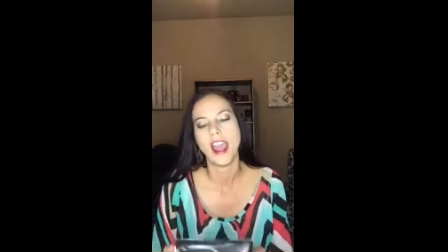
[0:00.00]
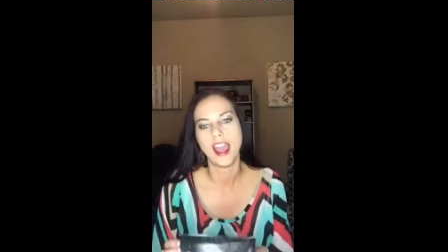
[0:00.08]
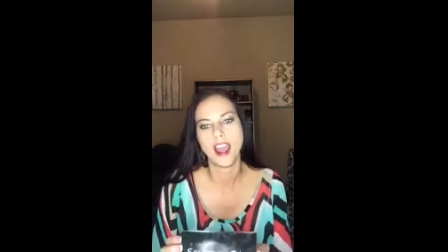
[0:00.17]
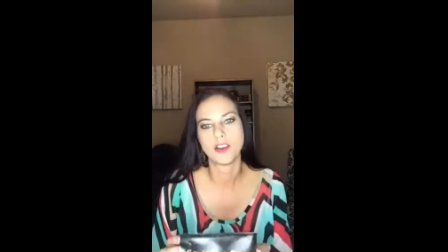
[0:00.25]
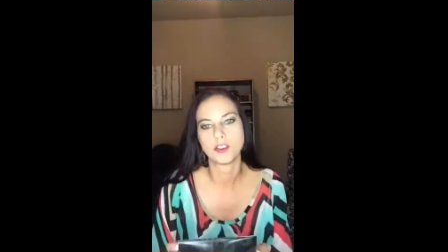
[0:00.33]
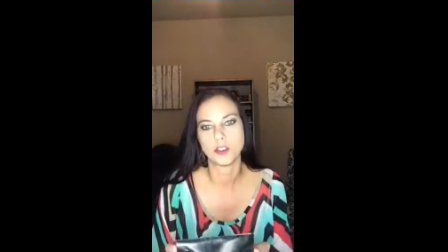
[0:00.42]

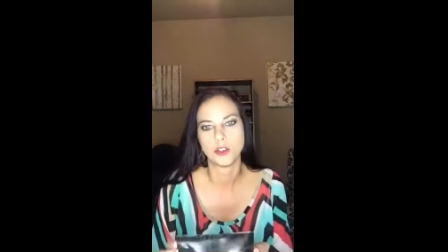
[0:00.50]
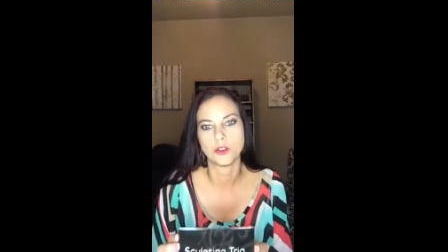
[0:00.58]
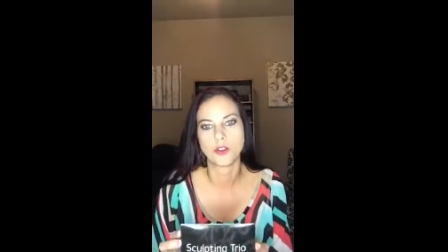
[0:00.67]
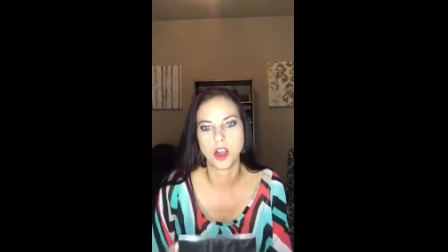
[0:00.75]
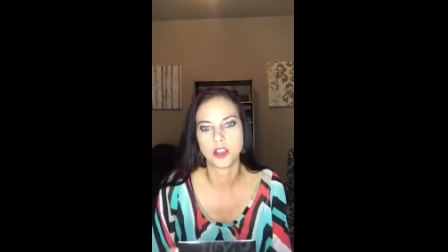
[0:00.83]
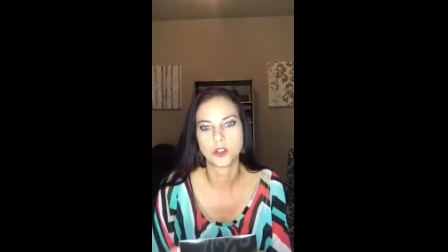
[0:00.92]
how
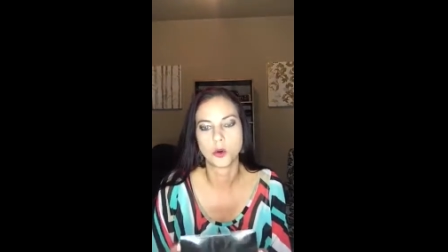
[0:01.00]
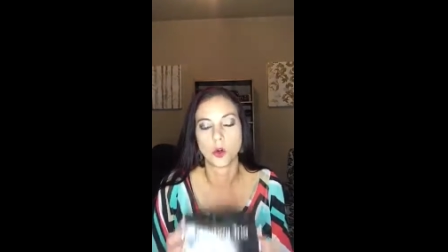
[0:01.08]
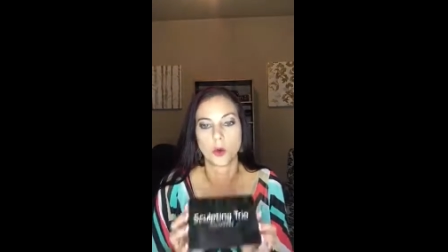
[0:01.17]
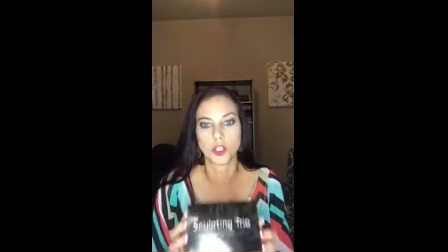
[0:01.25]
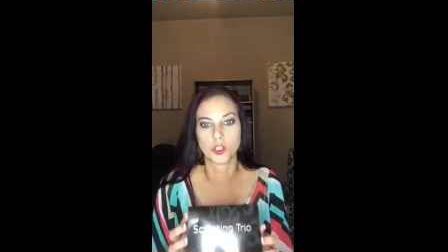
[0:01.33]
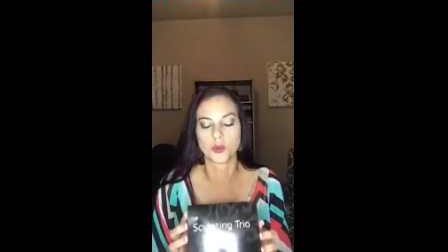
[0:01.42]
to
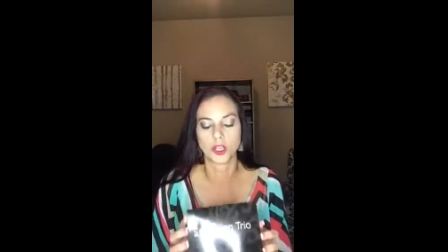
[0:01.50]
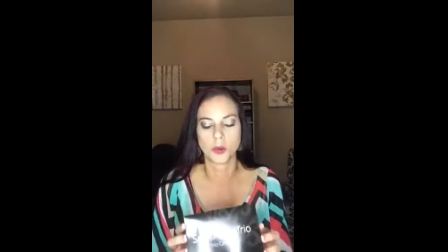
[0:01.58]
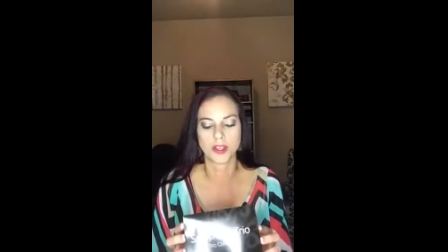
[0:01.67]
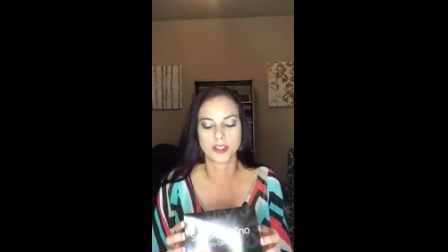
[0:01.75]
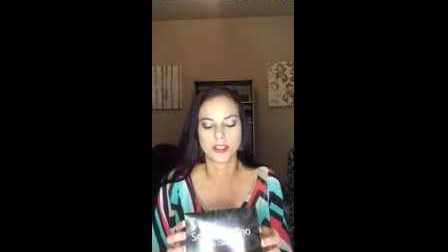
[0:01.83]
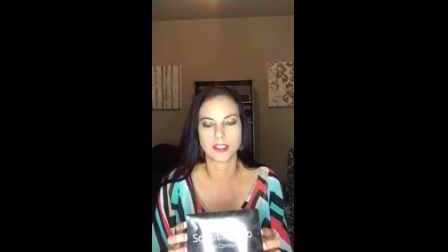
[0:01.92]
contour, which is really
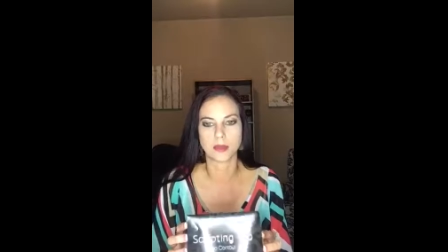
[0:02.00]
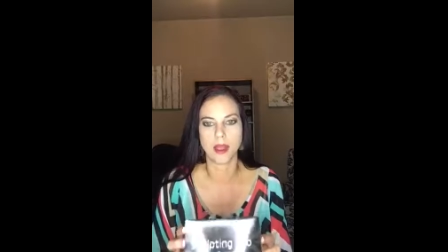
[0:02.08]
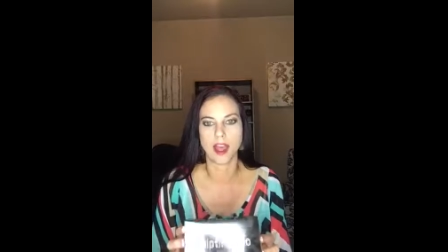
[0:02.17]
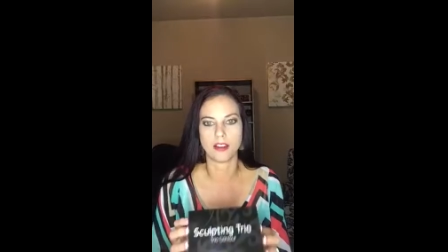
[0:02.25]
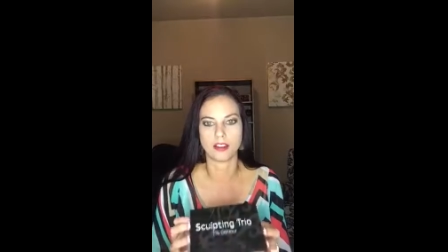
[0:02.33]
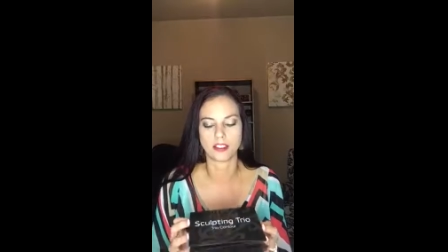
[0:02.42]
what this is
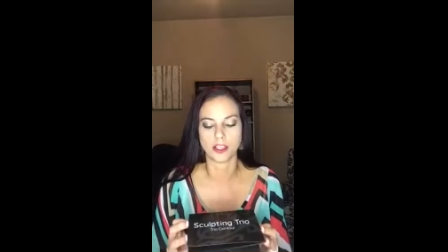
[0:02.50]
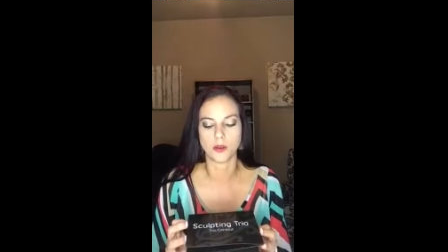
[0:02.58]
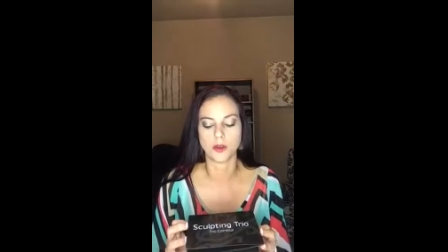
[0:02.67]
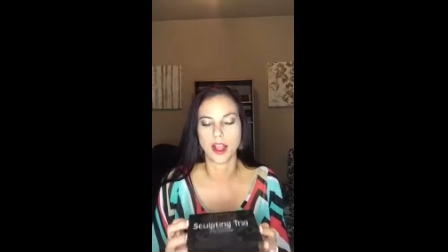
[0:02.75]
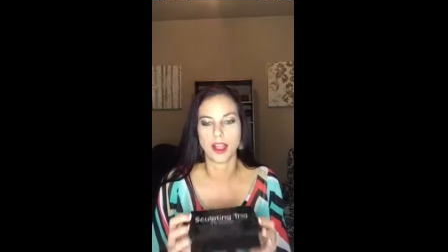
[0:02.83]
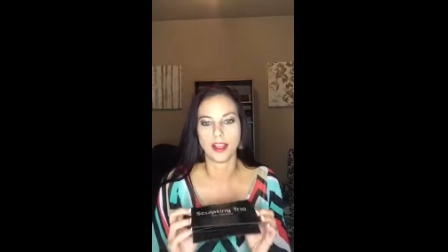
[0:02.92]
about.
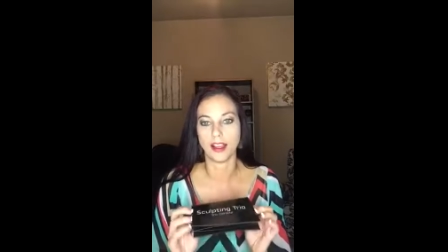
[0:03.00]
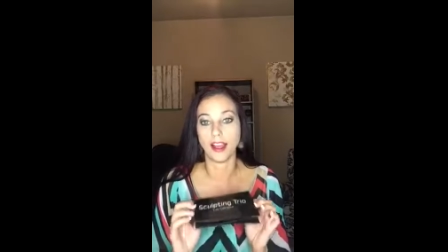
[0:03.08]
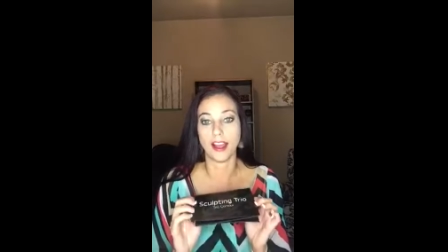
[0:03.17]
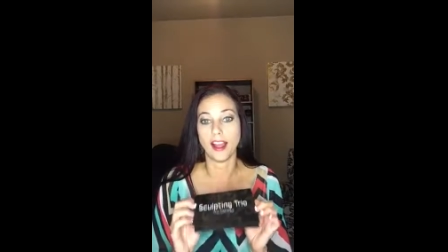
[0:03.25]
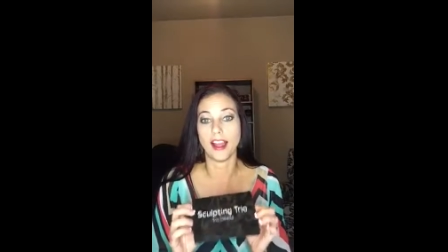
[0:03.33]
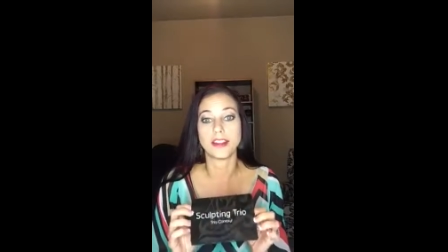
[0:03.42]
So
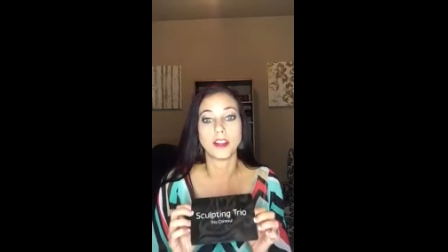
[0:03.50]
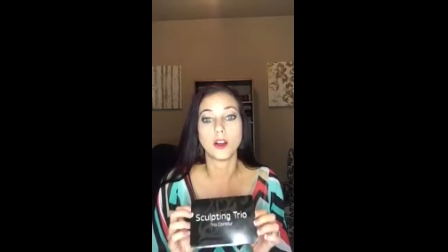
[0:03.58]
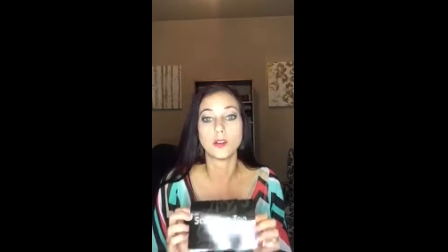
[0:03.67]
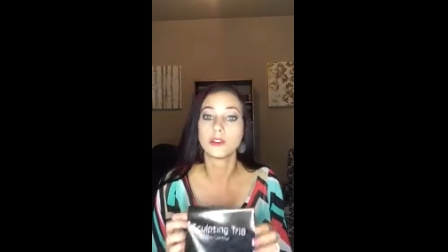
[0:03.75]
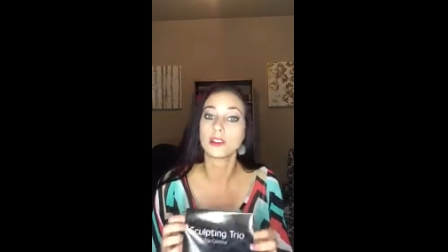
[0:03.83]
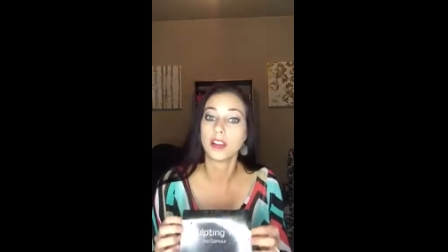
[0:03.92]
I
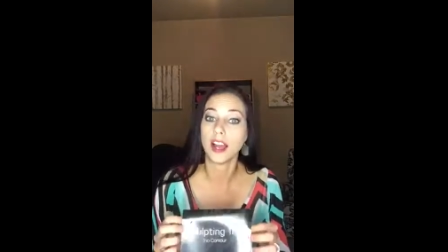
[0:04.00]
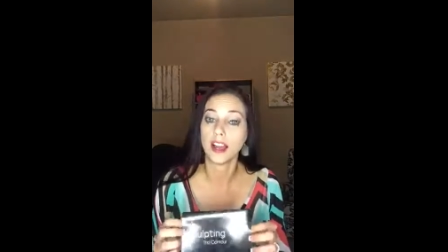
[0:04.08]
don't.